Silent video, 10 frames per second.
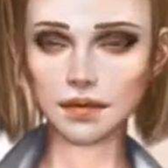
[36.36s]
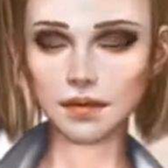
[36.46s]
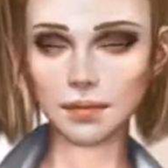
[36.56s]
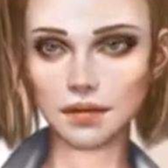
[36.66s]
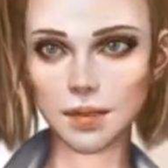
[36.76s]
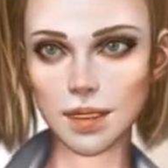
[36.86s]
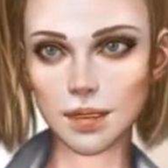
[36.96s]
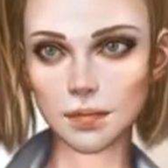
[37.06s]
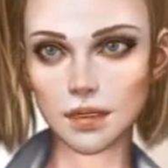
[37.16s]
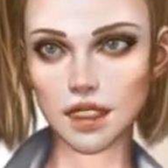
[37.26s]
Buffet and
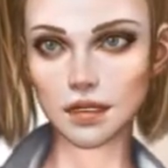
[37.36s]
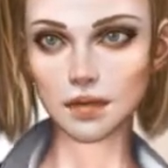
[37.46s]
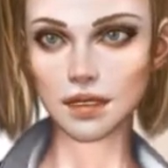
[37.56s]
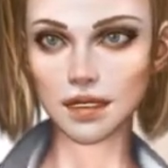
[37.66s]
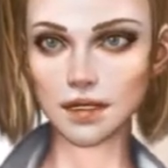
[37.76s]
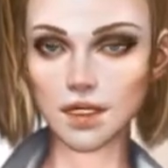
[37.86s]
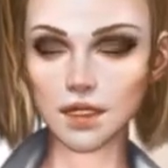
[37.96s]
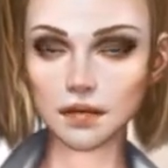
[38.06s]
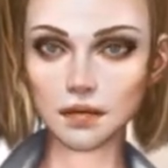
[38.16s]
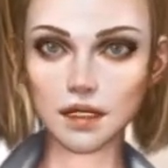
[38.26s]
American breakfast
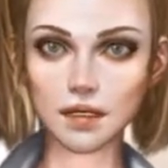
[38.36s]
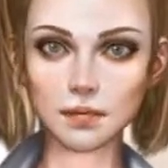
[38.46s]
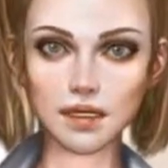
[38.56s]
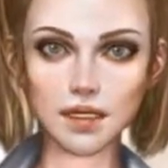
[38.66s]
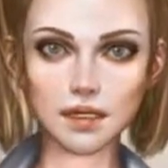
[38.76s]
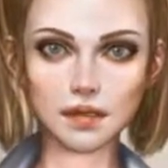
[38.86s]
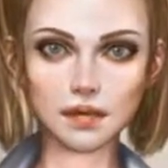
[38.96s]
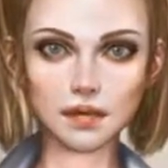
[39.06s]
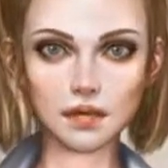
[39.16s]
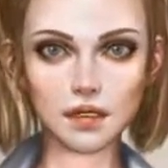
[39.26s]
options are available
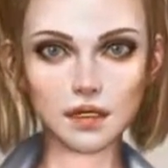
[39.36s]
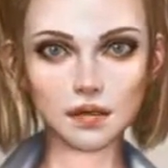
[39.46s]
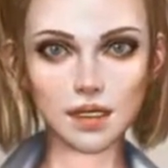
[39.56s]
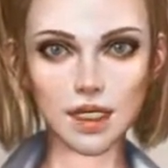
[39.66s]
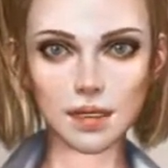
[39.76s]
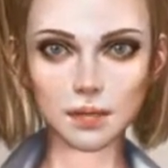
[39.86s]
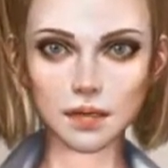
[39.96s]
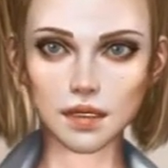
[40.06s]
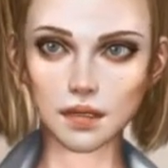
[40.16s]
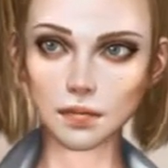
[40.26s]
daily at Al Iram
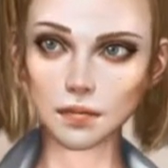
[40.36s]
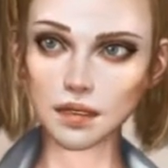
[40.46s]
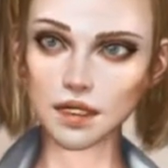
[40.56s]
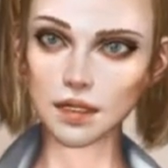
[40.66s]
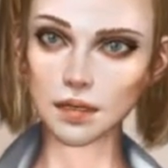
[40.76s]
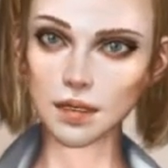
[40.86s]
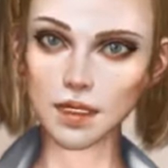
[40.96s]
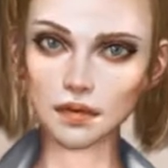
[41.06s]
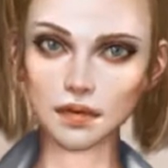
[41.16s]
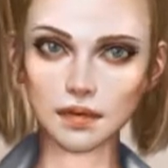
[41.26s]
Guesthouse London.
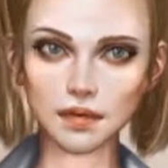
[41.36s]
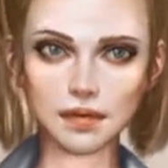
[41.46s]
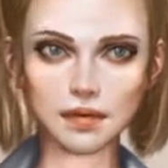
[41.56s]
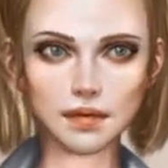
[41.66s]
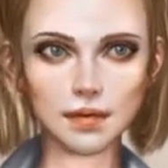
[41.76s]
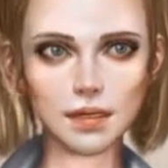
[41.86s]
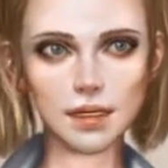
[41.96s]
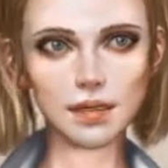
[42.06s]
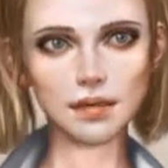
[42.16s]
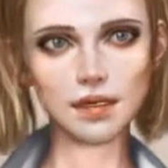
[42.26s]

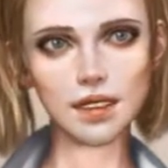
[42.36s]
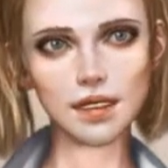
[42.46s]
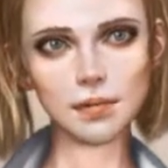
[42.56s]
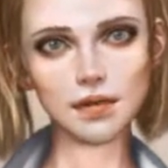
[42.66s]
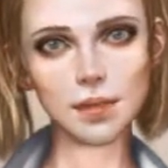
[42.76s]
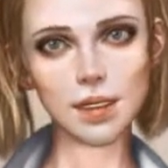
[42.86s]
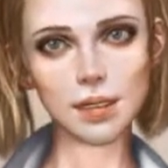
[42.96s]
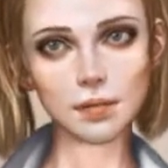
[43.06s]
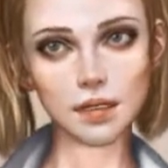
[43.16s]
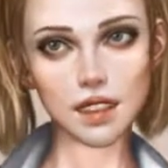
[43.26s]
London City Airport
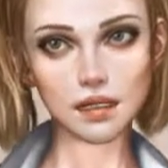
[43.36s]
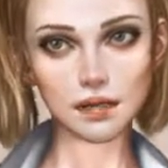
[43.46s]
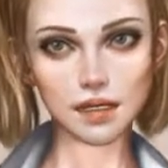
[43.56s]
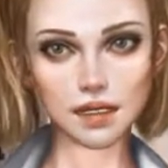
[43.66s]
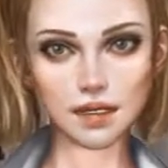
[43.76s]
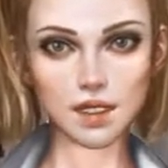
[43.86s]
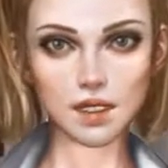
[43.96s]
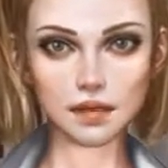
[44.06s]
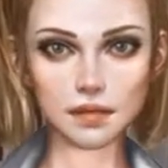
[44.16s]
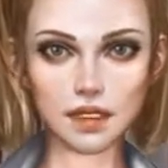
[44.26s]
is 9.7
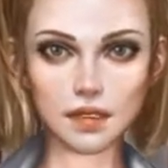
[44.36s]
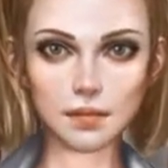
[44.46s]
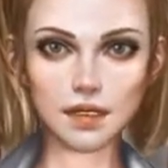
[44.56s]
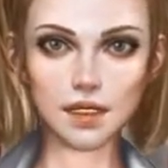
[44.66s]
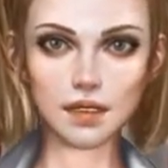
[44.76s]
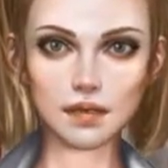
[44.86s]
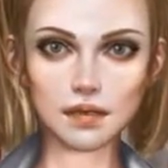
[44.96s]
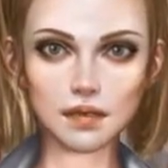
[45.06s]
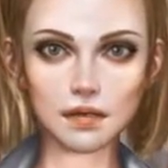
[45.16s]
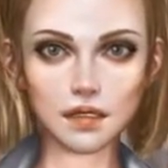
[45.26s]
kilometers from the
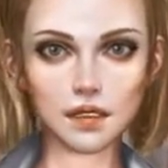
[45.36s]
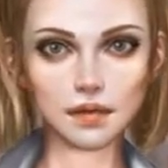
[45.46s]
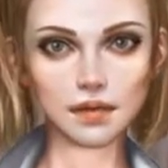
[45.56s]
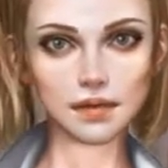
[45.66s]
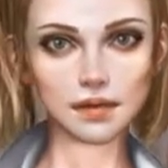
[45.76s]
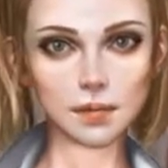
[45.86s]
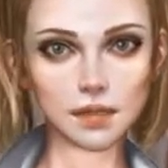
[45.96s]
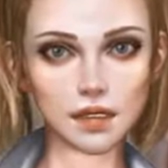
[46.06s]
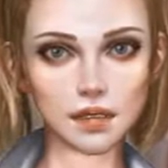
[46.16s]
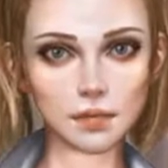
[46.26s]
property.
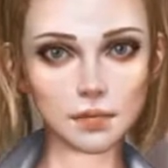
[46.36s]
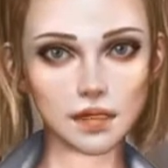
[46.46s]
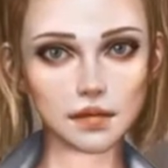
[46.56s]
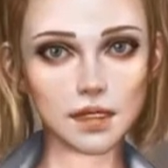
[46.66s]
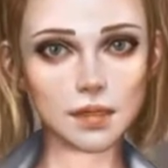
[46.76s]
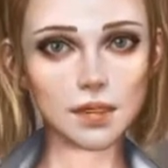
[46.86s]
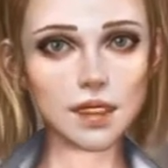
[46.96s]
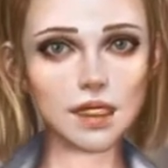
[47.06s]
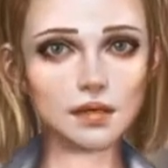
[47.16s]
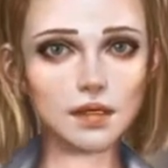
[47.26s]
Tower Hamlets is a
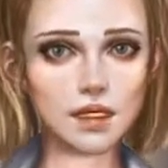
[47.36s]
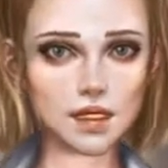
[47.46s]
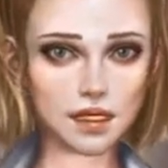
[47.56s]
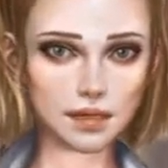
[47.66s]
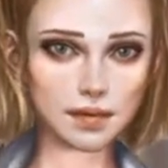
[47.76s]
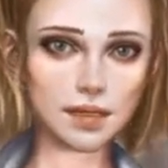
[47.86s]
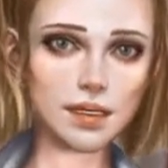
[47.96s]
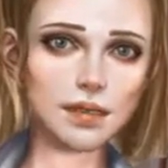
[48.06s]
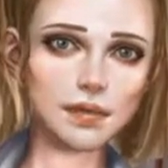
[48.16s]
great choice for travelers